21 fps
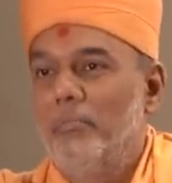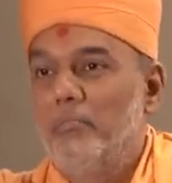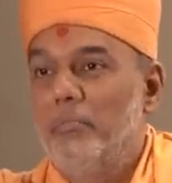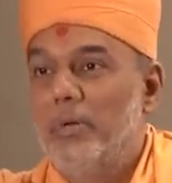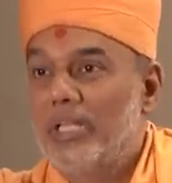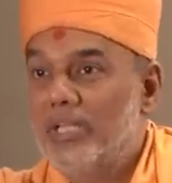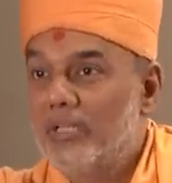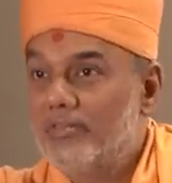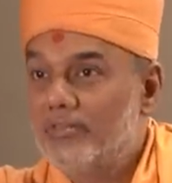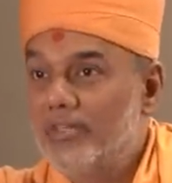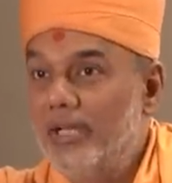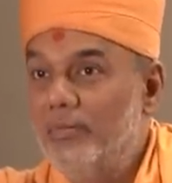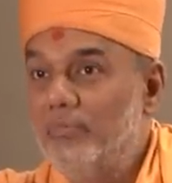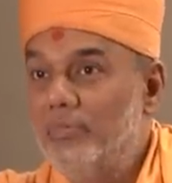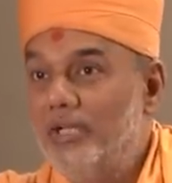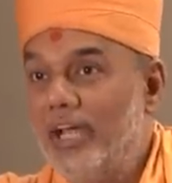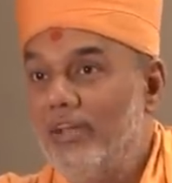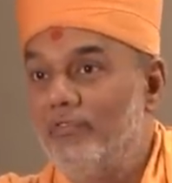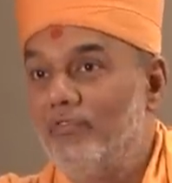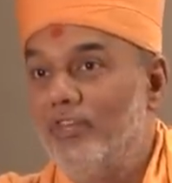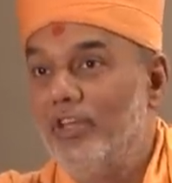But at the same
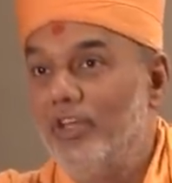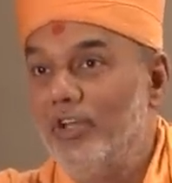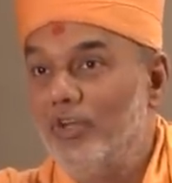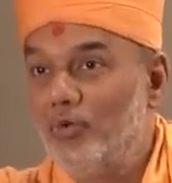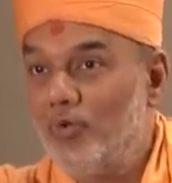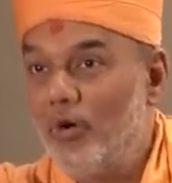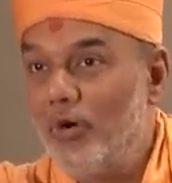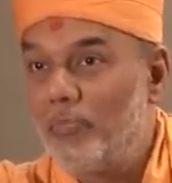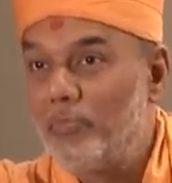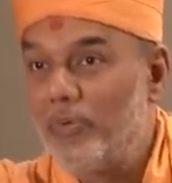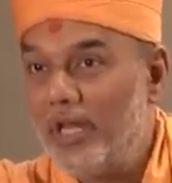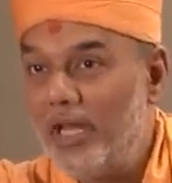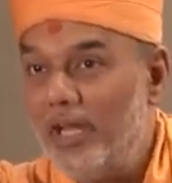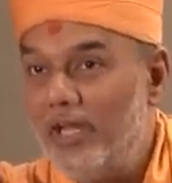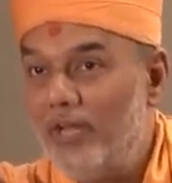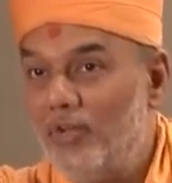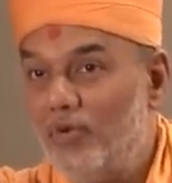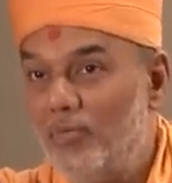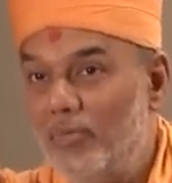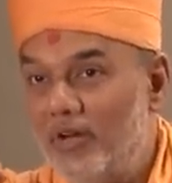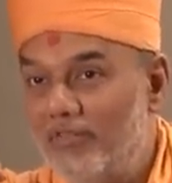time, we need to
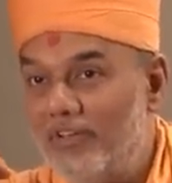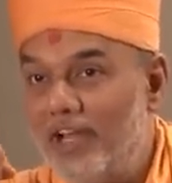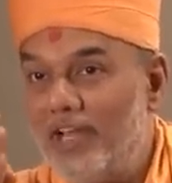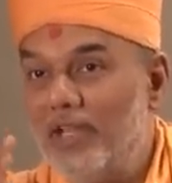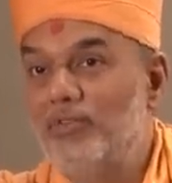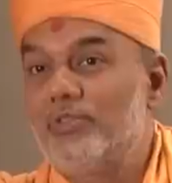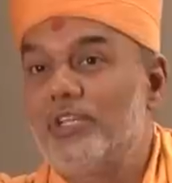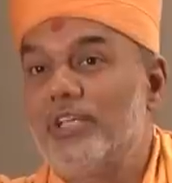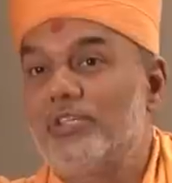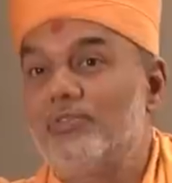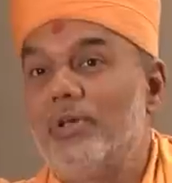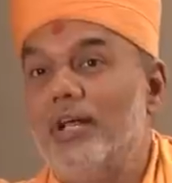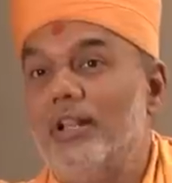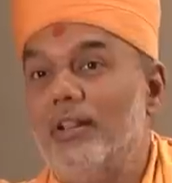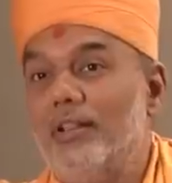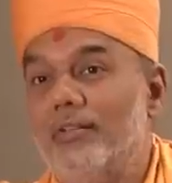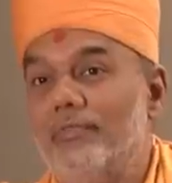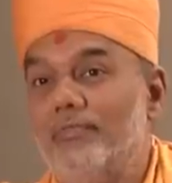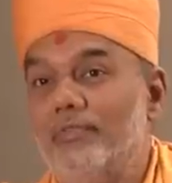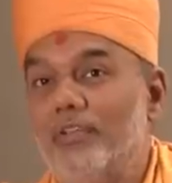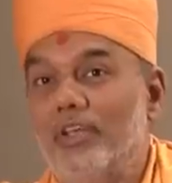upgrade human values as
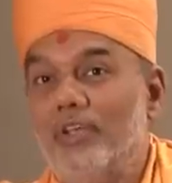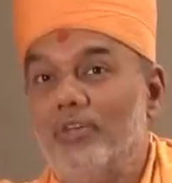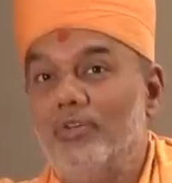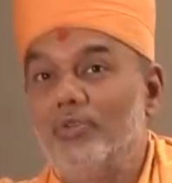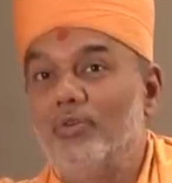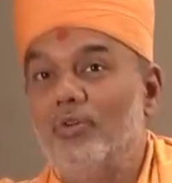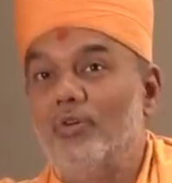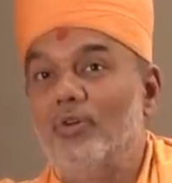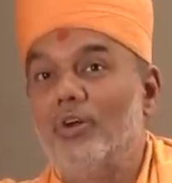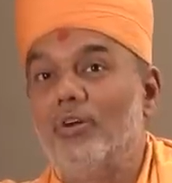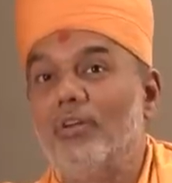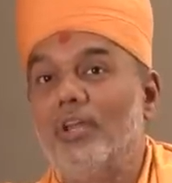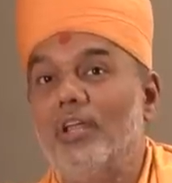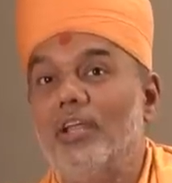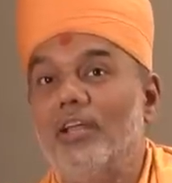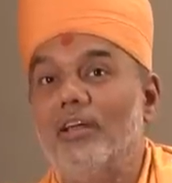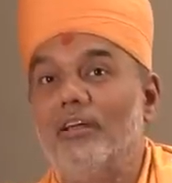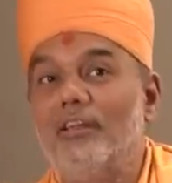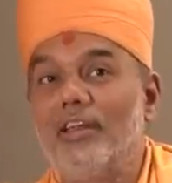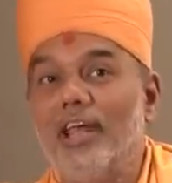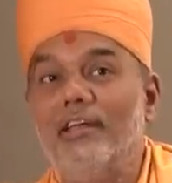well. He should not drink
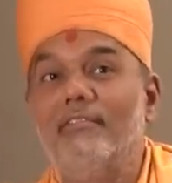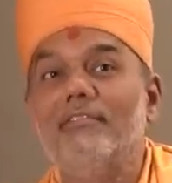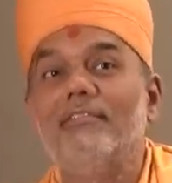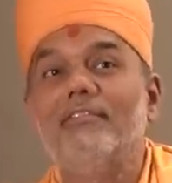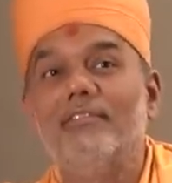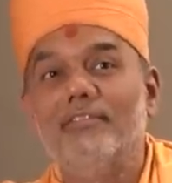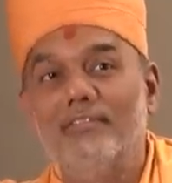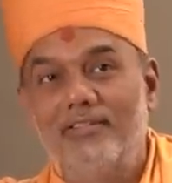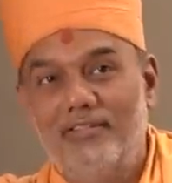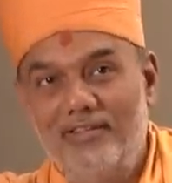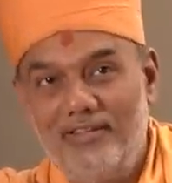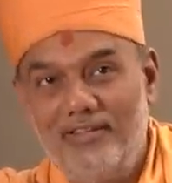and drive.